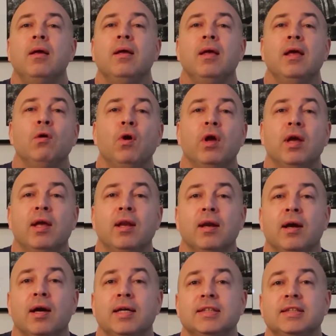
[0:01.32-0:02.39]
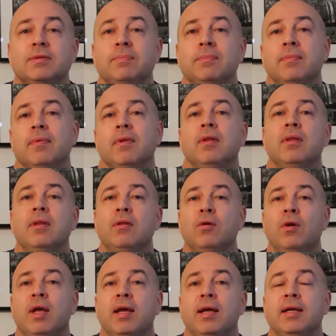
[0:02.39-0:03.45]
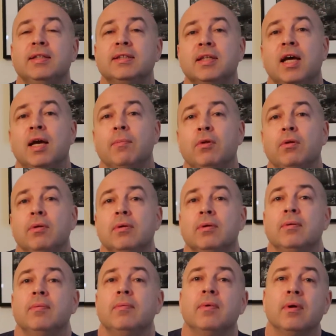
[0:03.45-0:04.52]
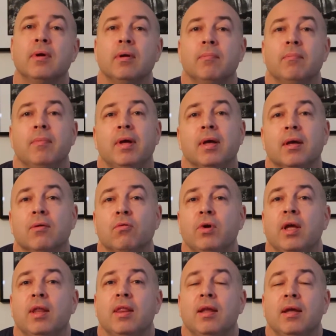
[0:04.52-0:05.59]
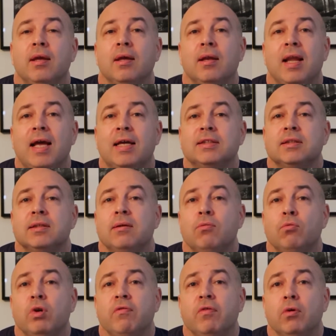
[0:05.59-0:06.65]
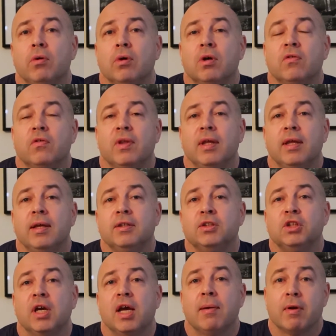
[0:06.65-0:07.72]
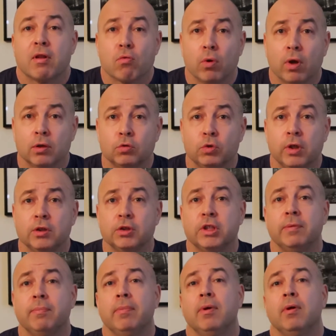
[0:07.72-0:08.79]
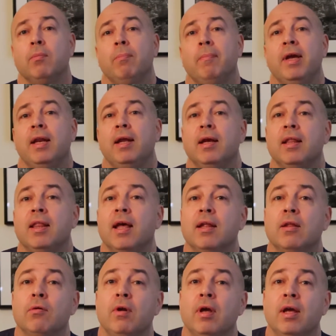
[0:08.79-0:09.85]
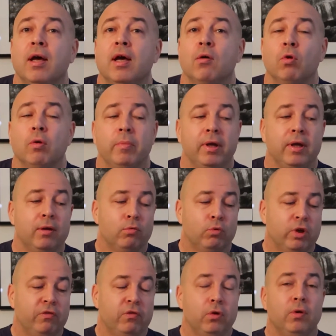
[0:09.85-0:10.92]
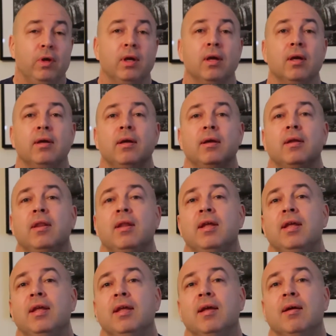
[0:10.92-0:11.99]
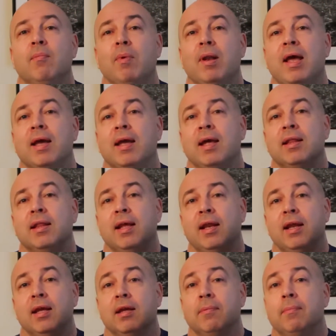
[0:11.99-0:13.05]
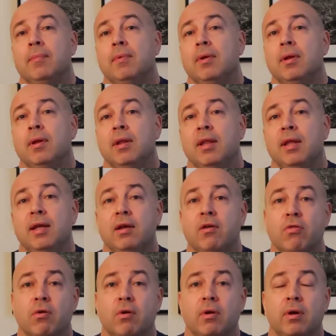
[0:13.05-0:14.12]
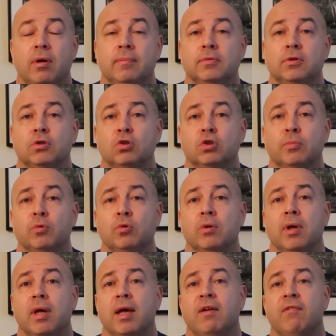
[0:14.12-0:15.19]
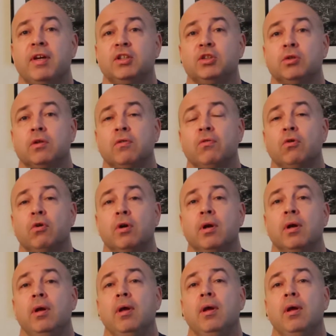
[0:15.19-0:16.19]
Hello again, guys. Today is time to create the last review of the Jehammed's Will trilogy, meaning that today I will be reviewing the Black Atlantic, the third sourcebook adventure for